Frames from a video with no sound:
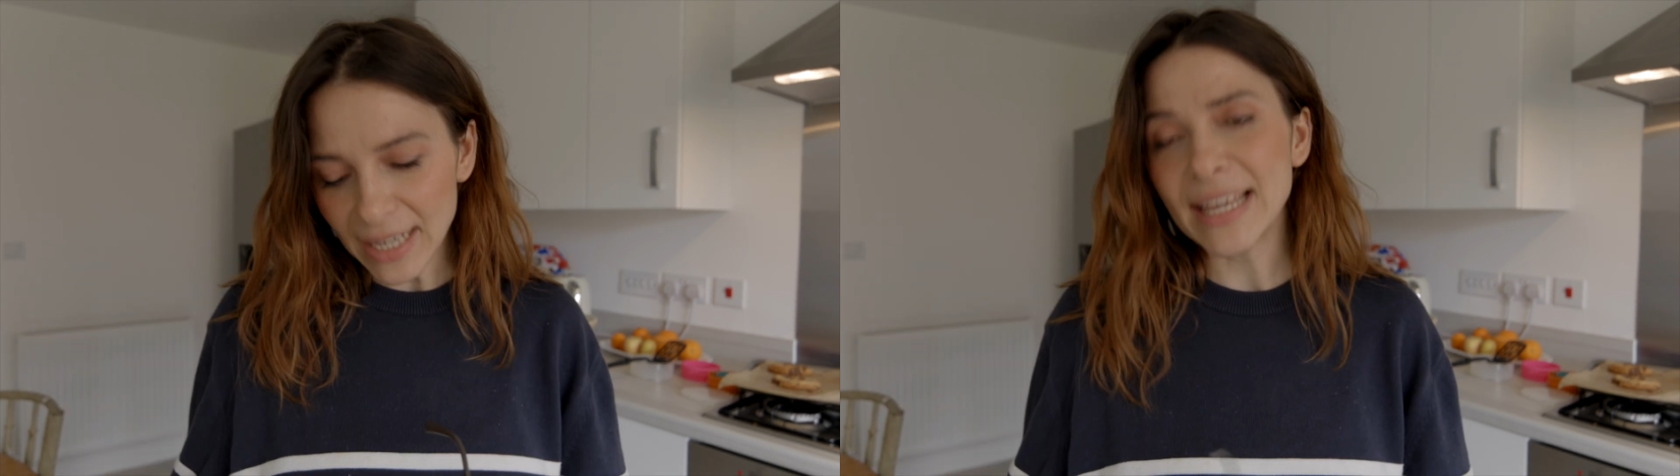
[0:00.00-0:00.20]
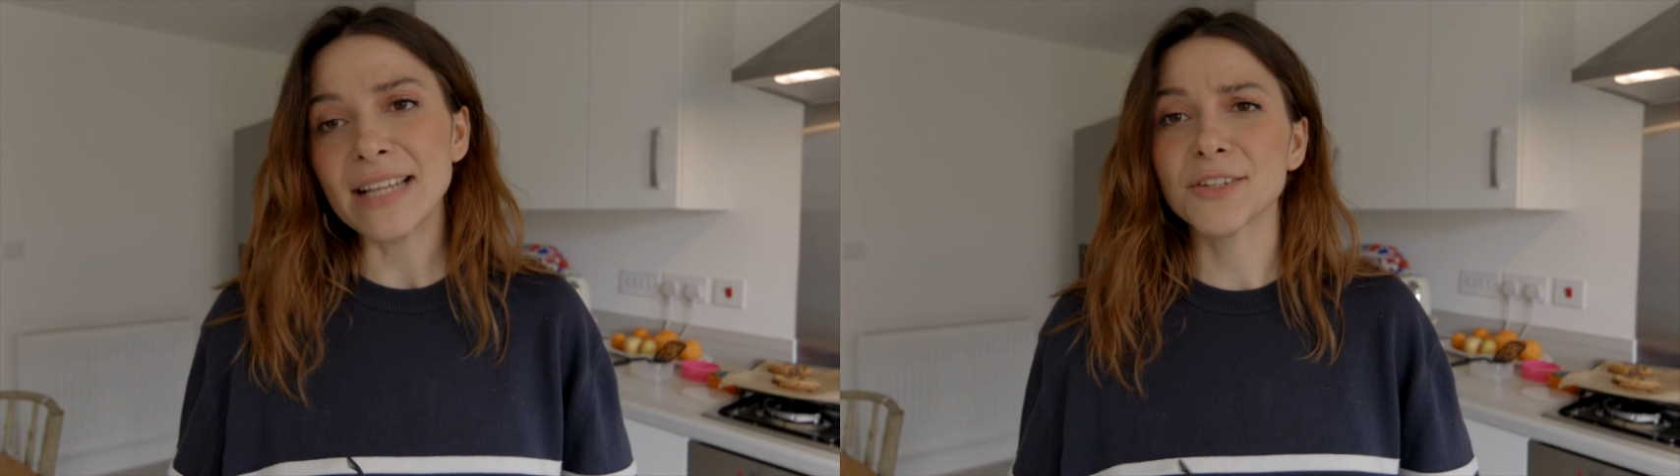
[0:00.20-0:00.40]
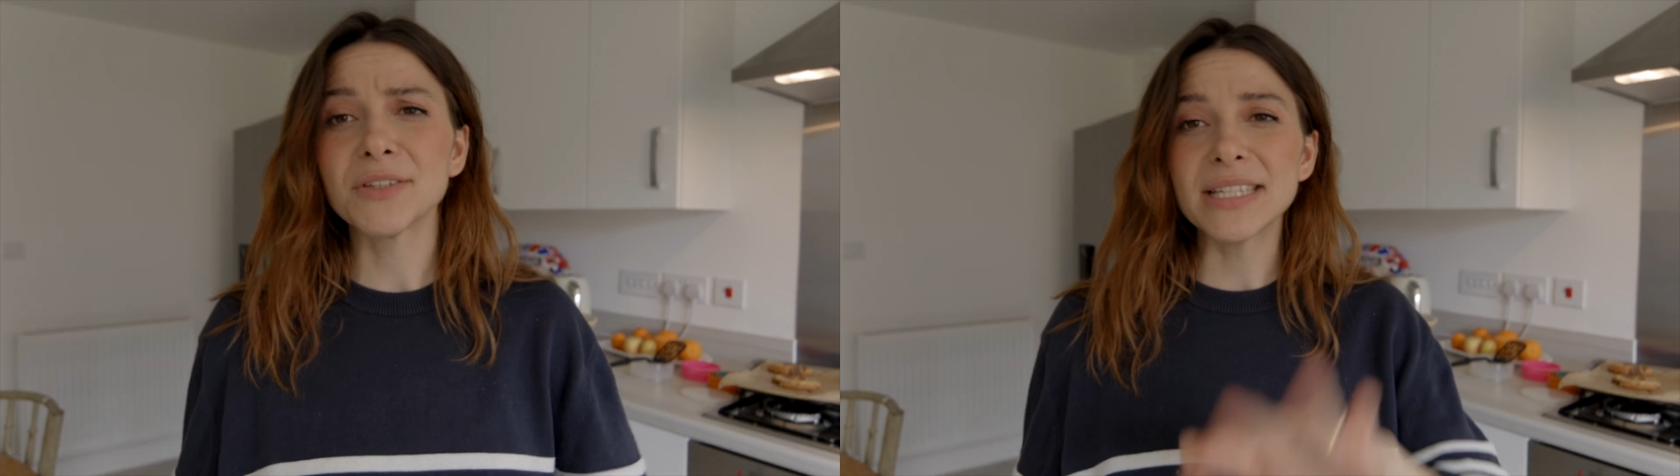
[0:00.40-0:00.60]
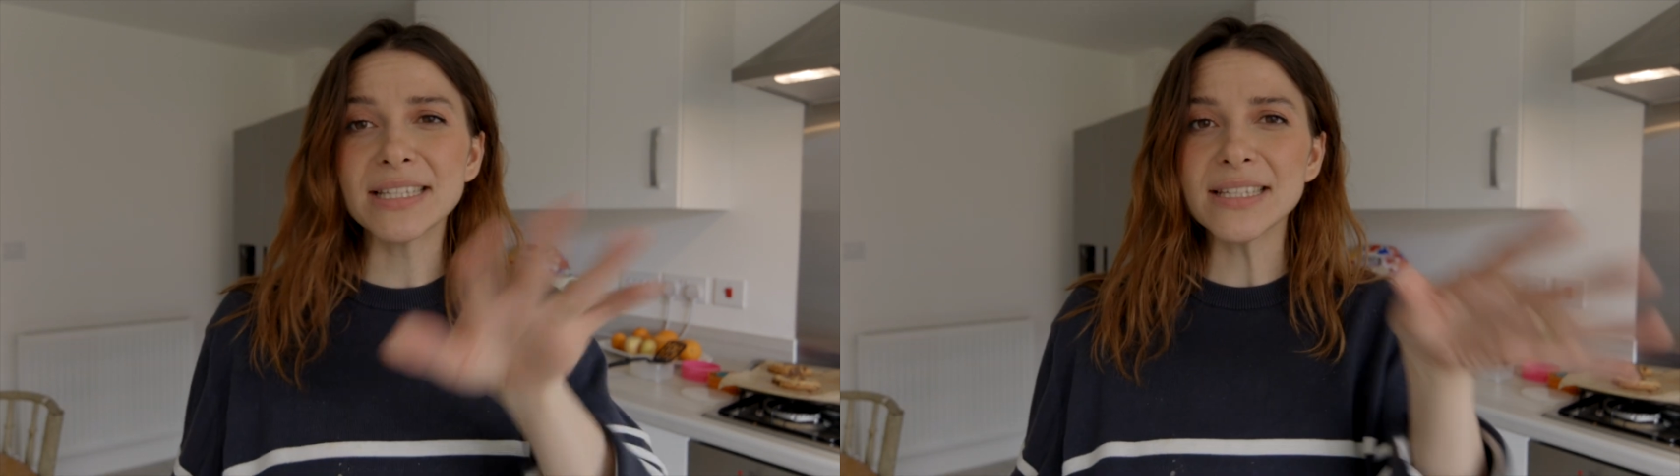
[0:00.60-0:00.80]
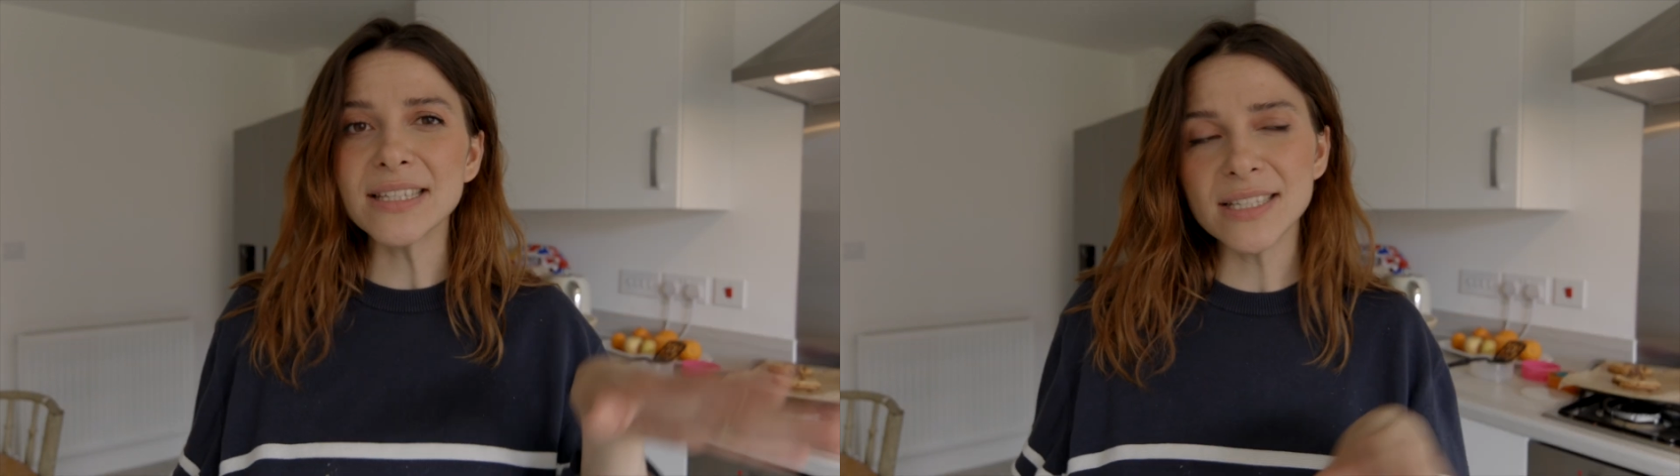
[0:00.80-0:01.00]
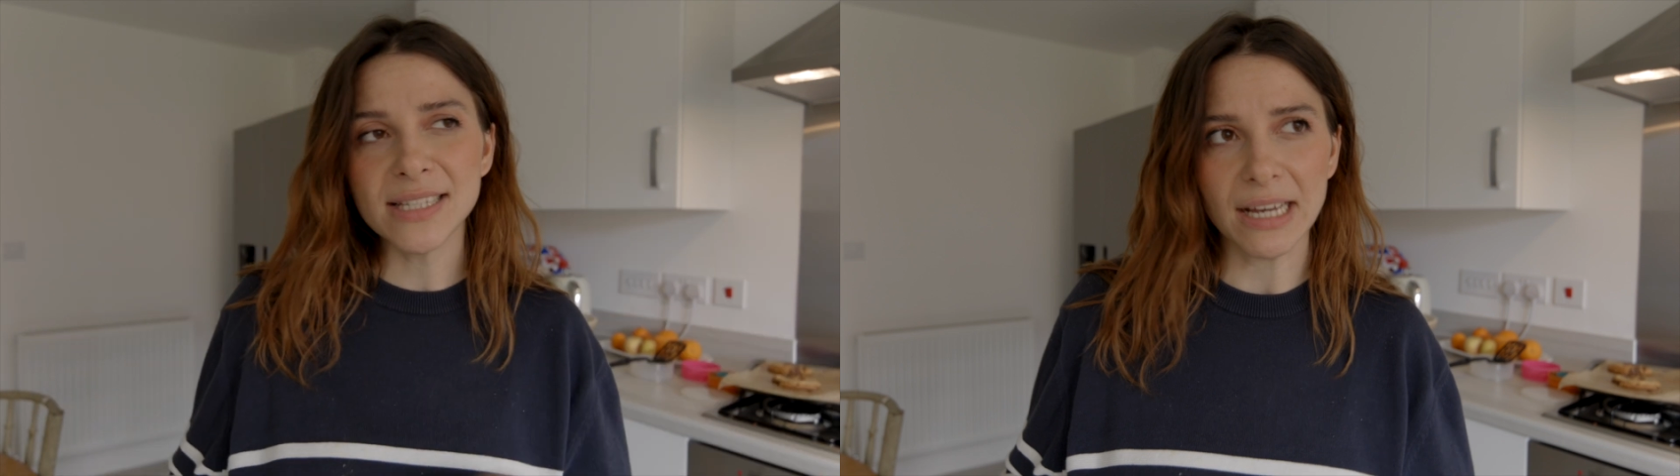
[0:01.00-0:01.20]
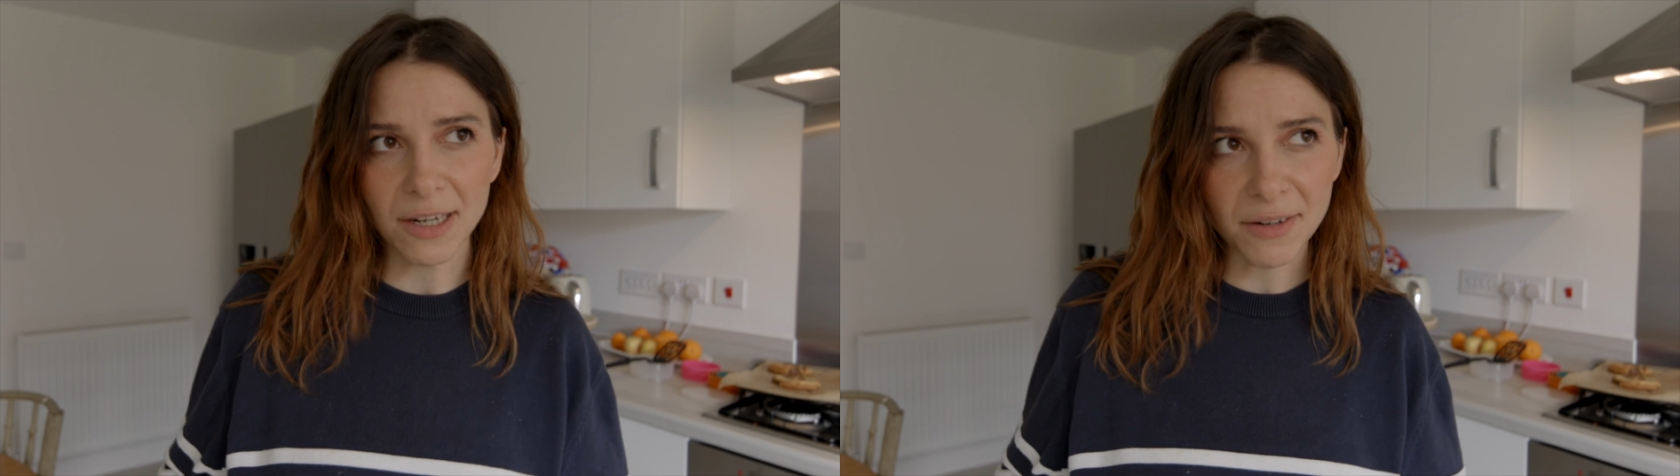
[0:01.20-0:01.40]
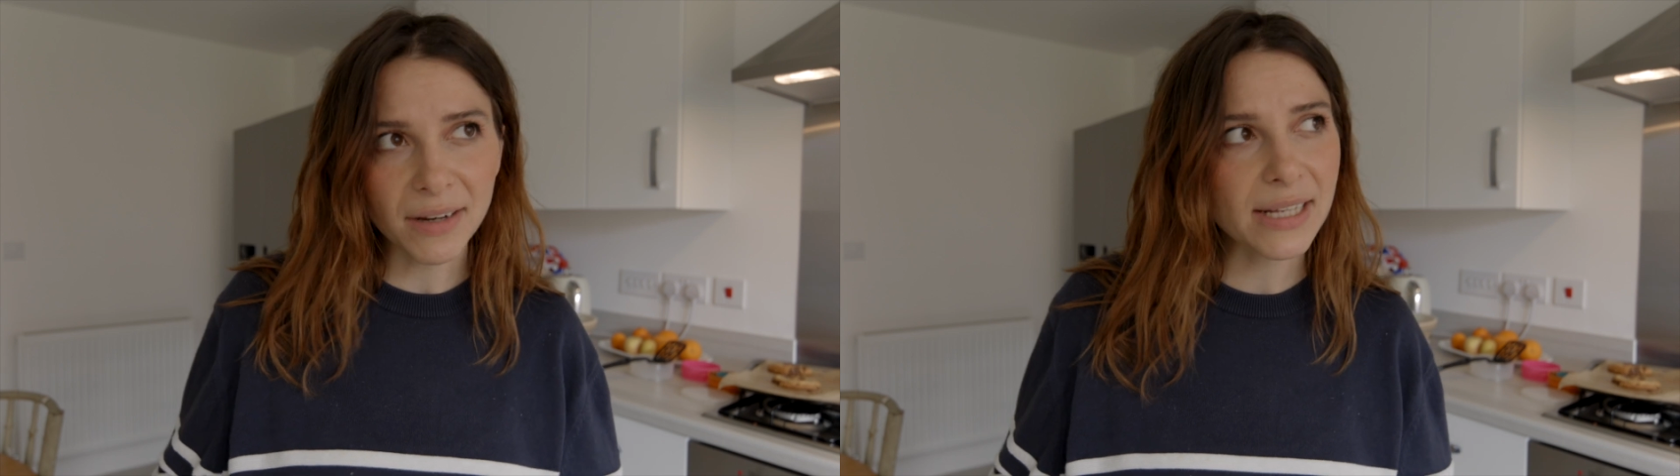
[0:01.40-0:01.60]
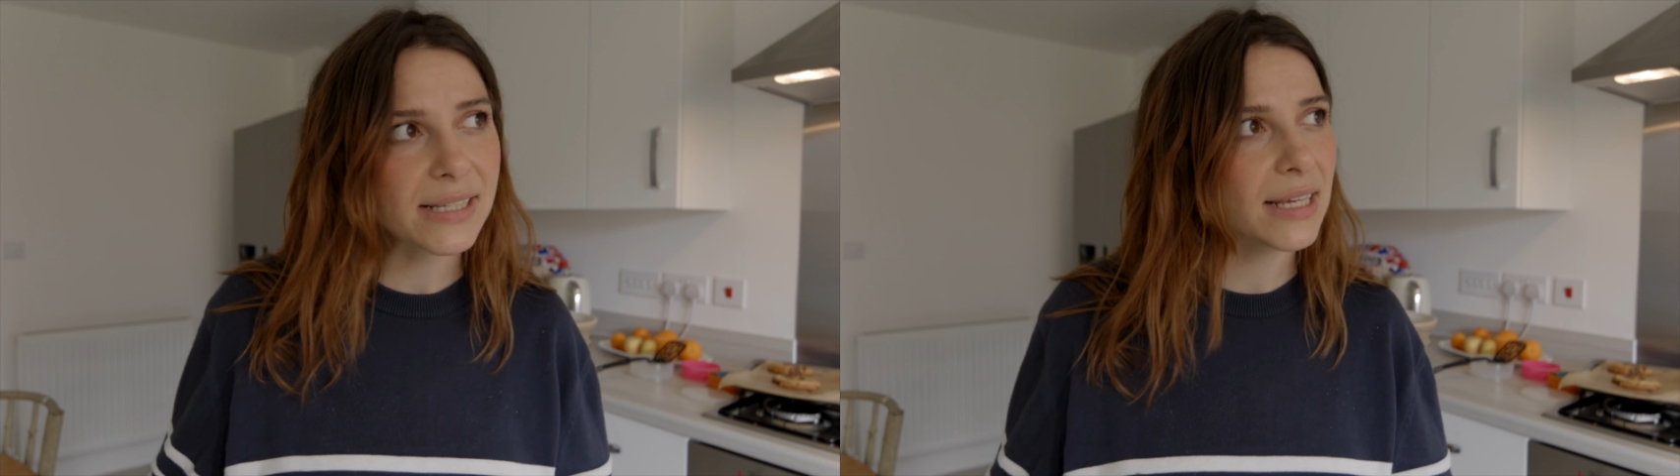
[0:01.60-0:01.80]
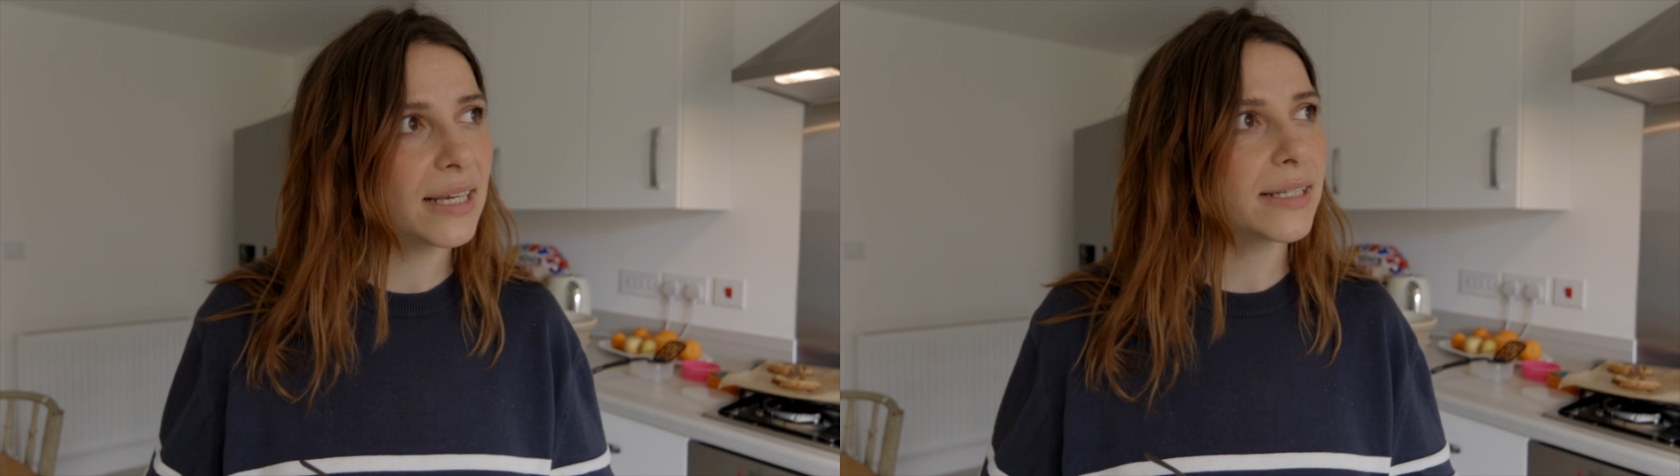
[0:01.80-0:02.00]
Yeah, so this isn't
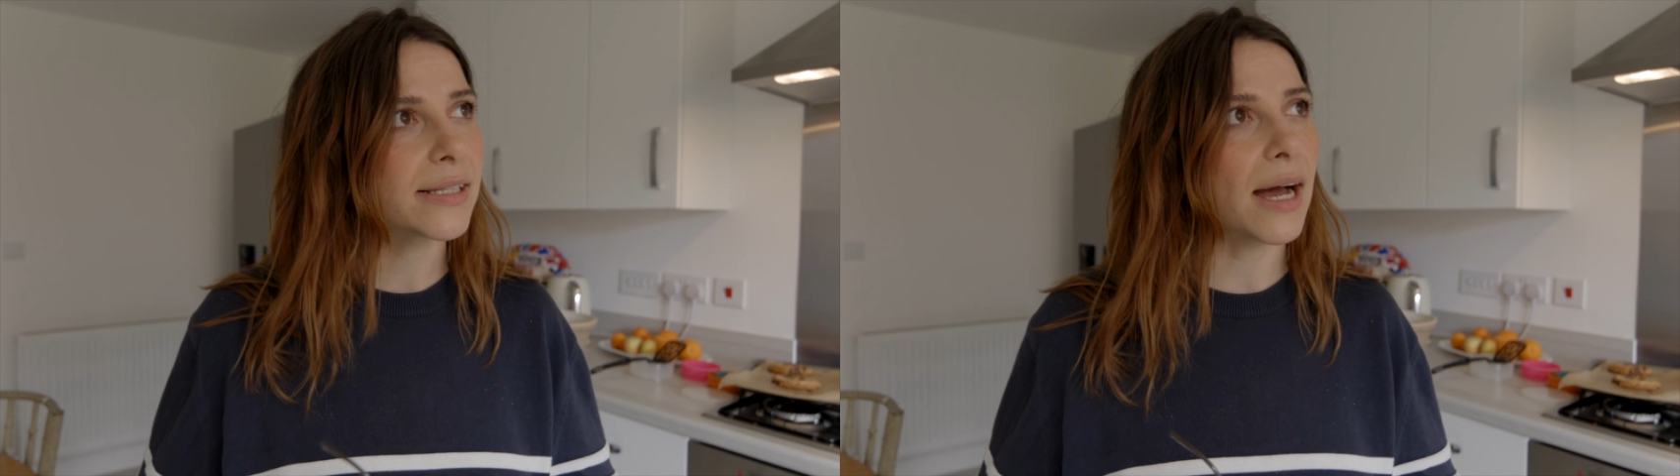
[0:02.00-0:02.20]
decorated.